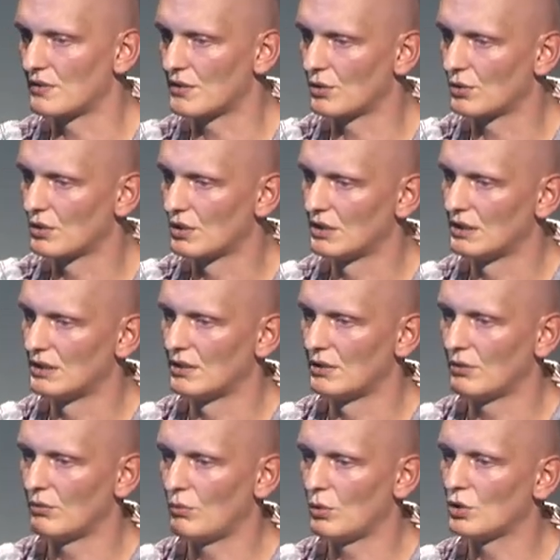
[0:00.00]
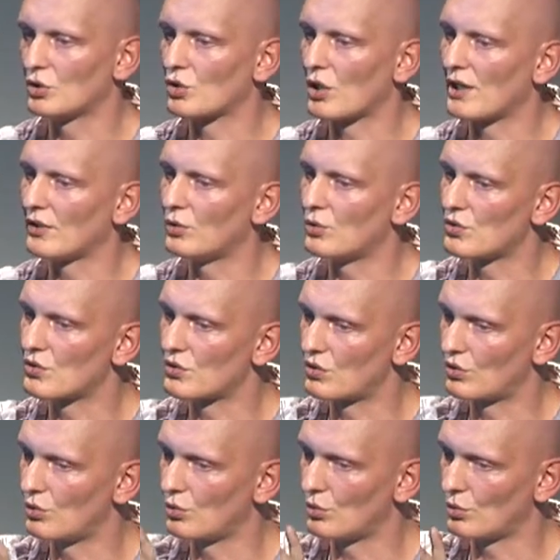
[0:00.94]
So we'll try to
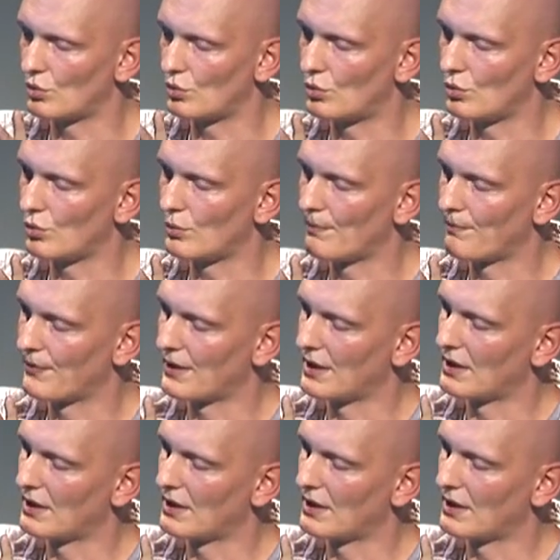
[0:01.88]
to to